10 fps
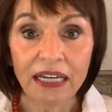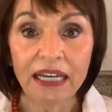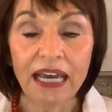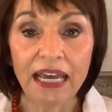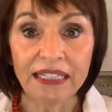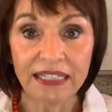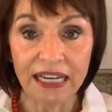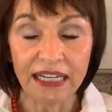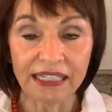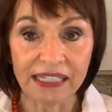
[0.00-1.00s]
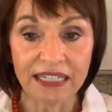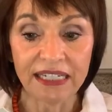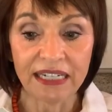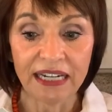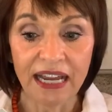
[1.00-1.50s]
exists
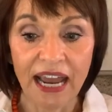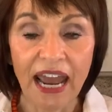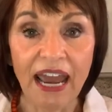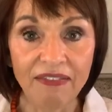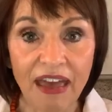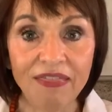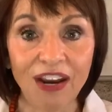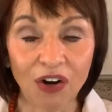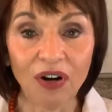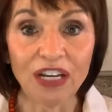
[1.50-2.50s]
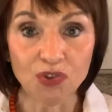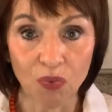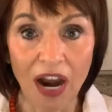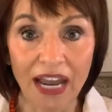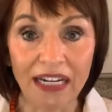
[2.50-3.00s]
and that there is
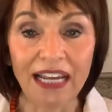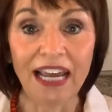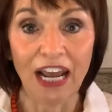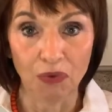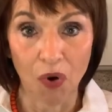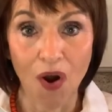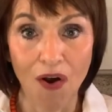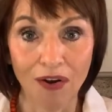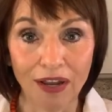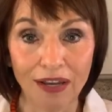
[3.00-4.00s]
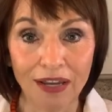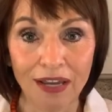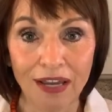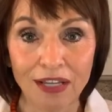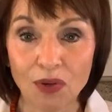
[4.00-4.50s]
right and wrong.
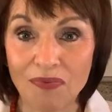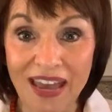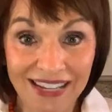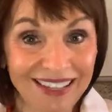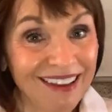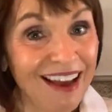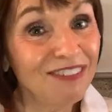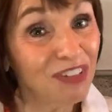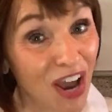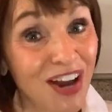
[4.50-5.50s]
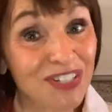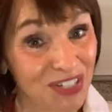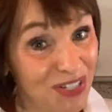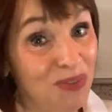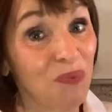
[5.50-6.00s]
So that's the kind of
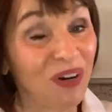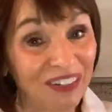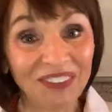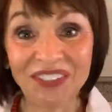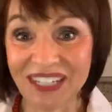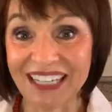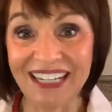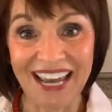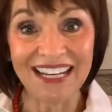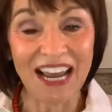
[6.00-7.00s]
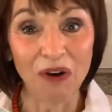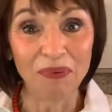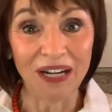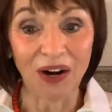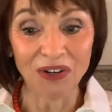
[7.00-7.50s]
conscience we're looking at helping
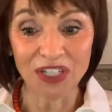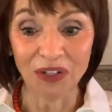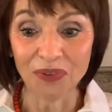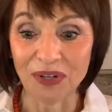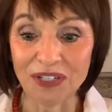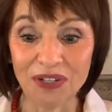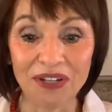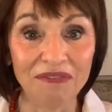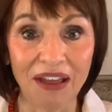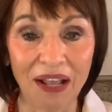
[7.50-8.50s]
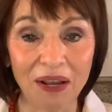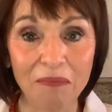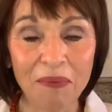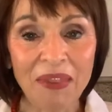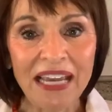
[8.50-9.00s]
our children to develop.
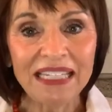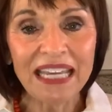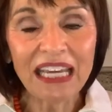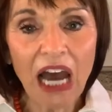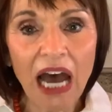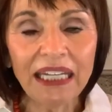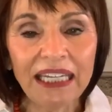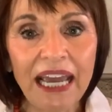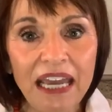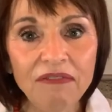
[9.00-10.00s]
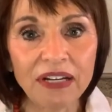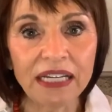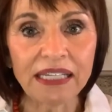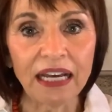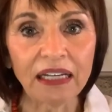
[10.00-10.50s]
See, God gave us
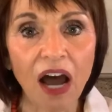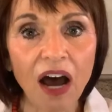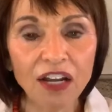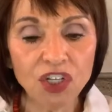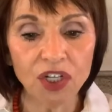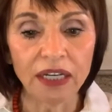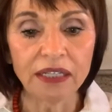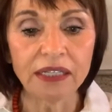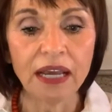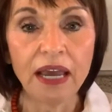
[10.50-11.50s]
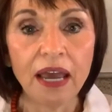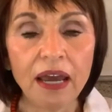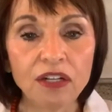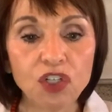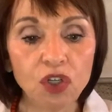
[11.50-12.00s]
a conscience
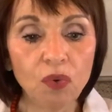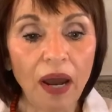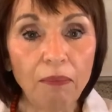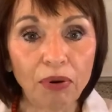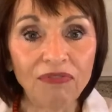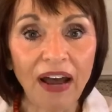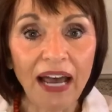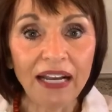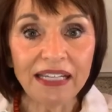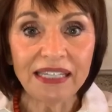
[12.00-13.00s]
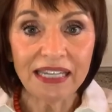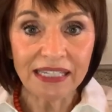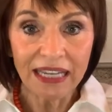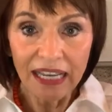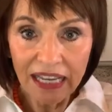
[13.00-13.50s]
to provide us this
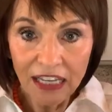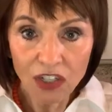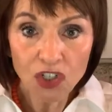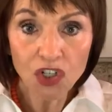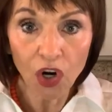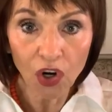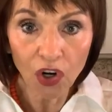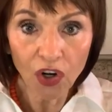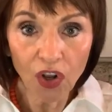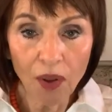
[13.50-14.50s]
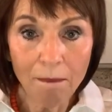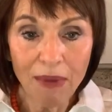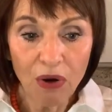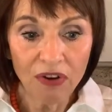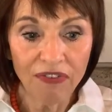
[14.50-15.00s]
internal
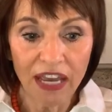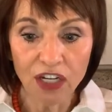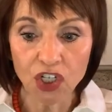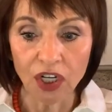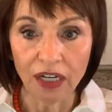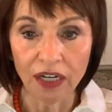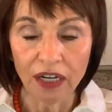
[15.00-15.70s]
motivation